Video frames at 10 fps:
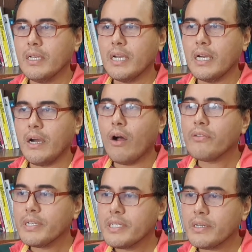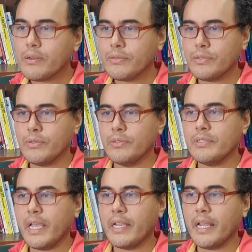all region also
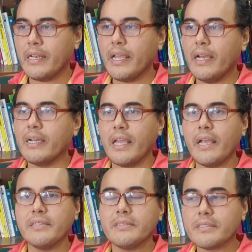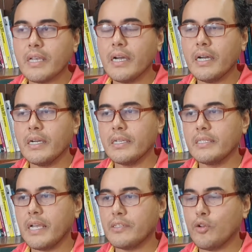saying that they are against this
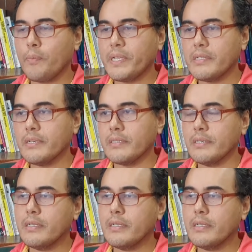kind of practices.